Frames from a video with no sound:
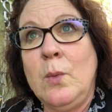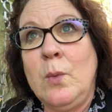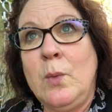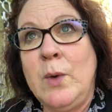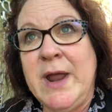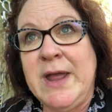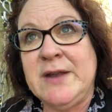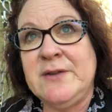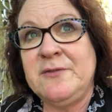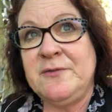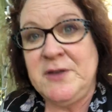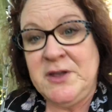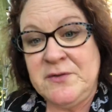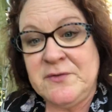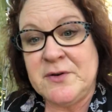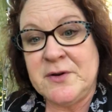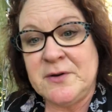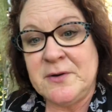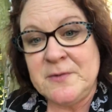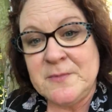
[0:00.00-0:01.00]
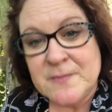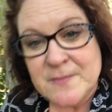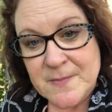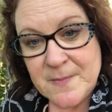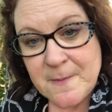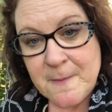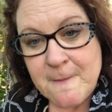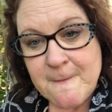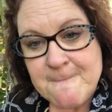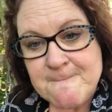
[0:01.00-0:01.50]
ran fever
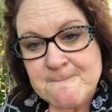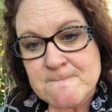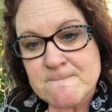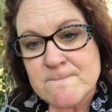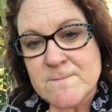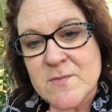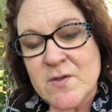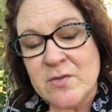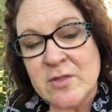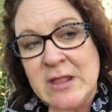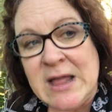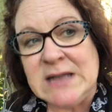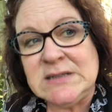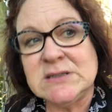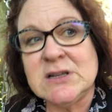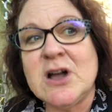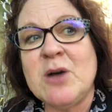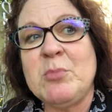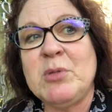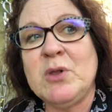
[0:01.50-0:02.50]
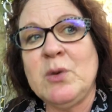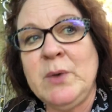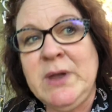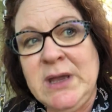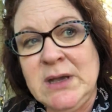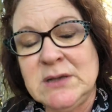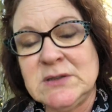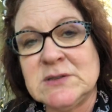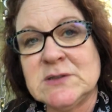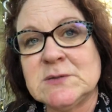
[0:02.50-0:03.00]
the last couple of
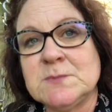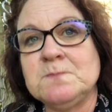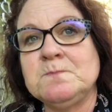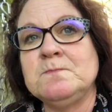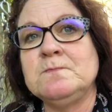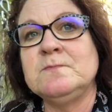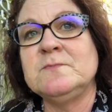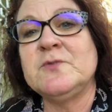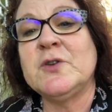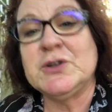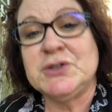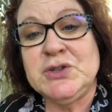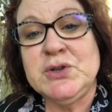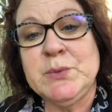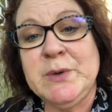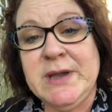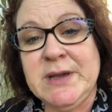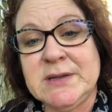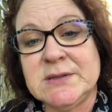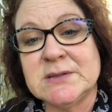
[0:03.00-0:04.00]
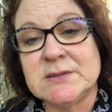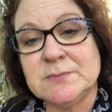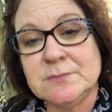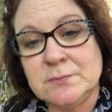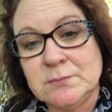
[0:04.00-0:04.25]
weeks, for 2 weeks.